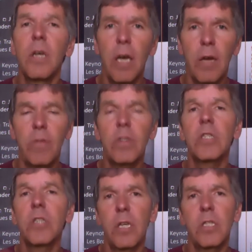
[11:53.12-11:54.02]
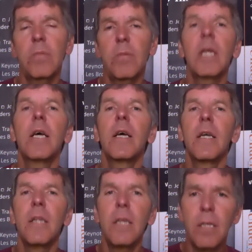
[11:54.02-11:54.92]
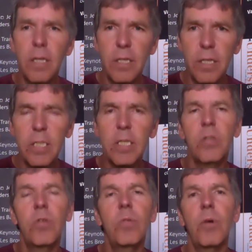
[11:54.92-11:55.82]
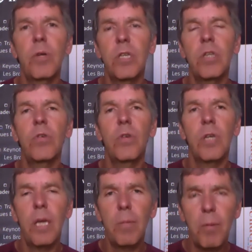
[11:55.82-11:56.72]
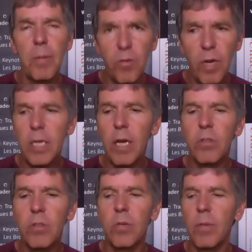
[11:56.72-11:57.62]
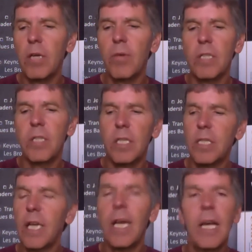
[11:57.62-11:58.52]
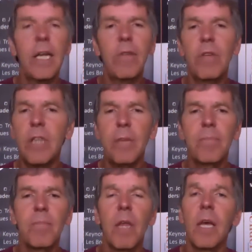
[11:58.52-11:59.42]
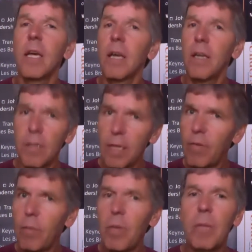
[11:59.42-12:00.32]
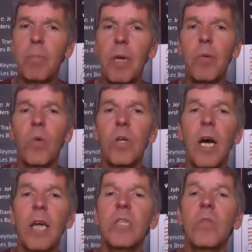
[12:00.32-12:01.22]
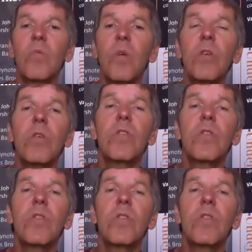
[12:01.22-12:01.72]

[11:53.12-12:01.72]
have a discussion. But these are 2 points that you can implement right now. So my question is, again, every time, have a pen and paper. What action will you